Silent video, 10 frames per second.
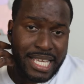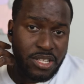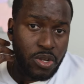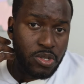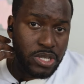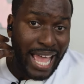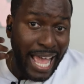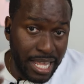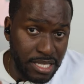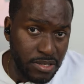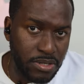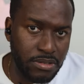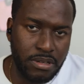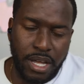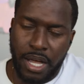cannot
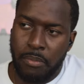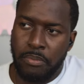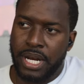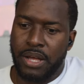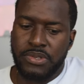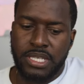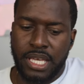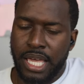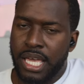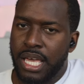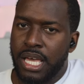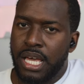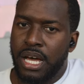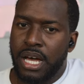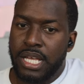handle, uh, but I would say
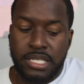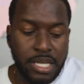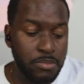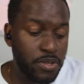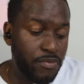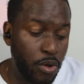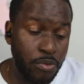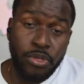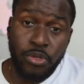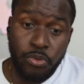uh, in terms of all